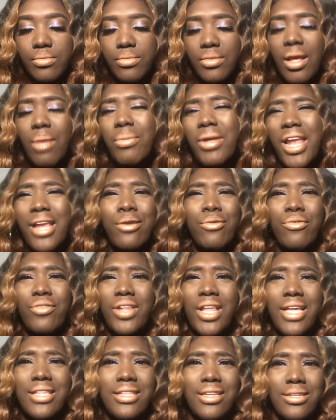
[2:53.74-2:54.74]
But I do feel
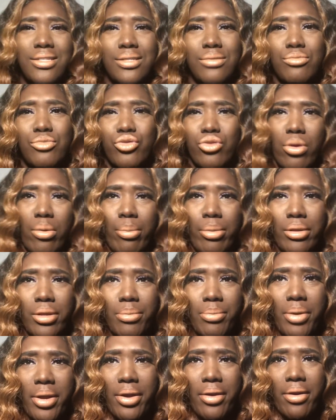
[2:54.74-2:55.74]
like there's some trouble in
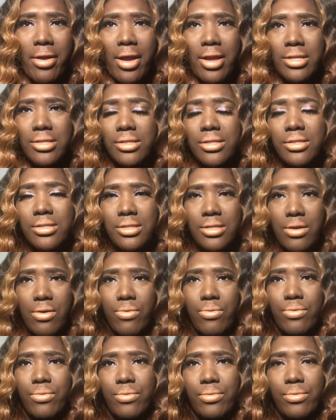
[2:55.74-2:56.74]
paradise. So
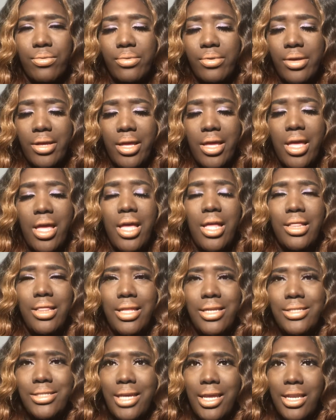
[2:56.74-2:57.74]

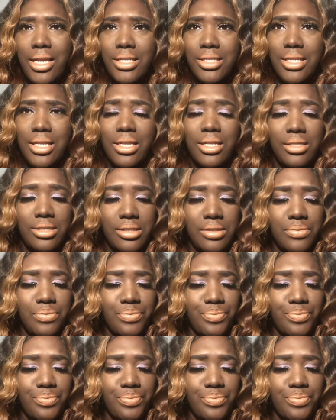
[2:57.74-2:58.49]
let's get into this.